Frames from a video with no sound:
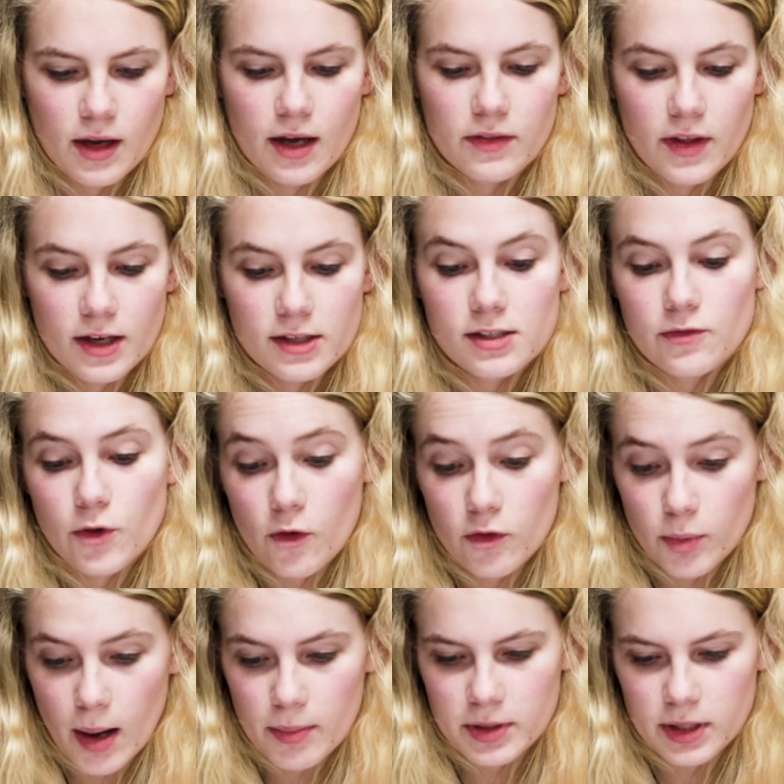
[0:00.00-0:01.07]
and thus, if
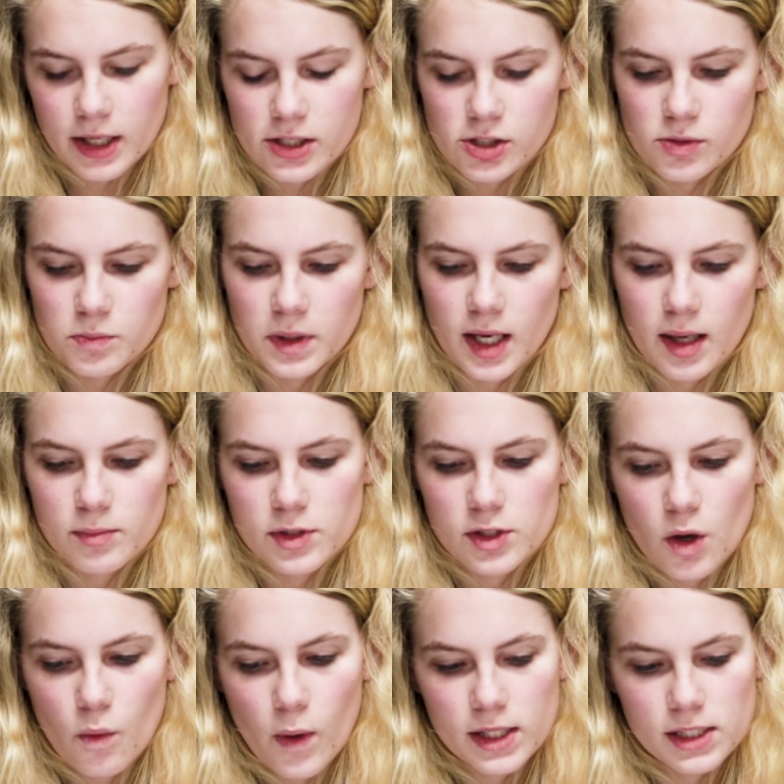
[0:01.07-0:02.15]
overpopulation became
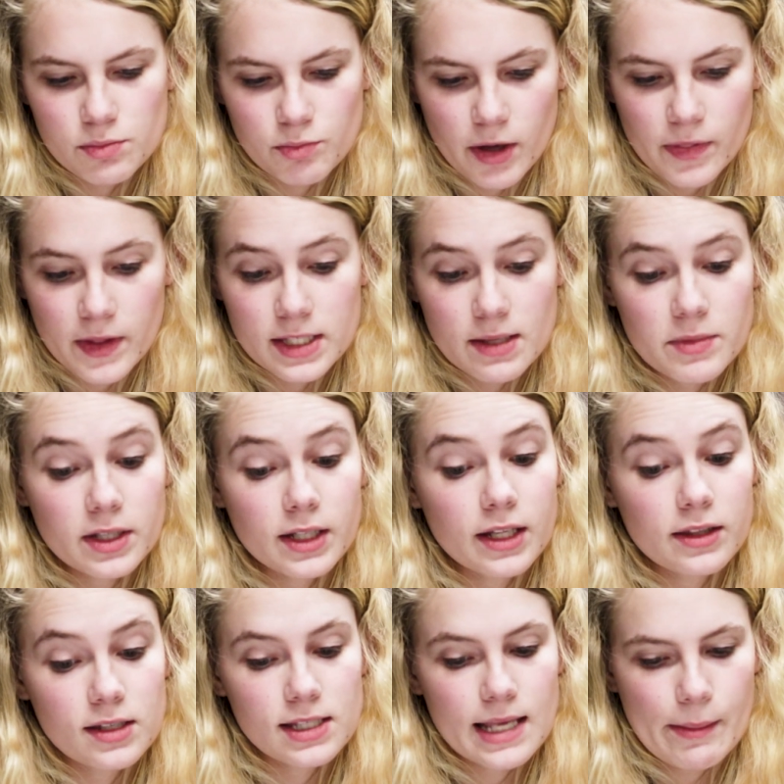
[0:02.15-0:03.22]
so widespread that something
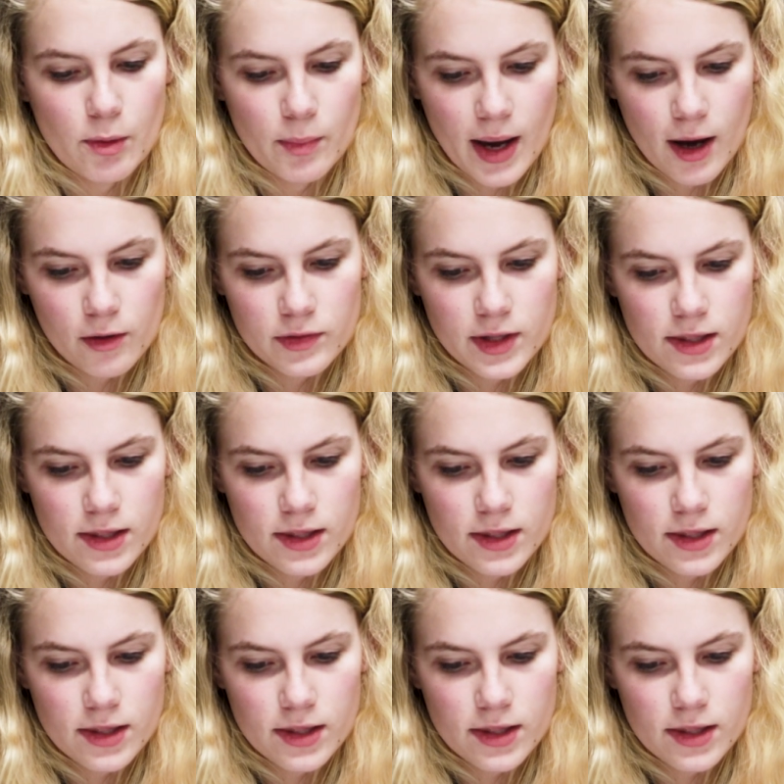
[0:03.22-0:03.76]
like this came about,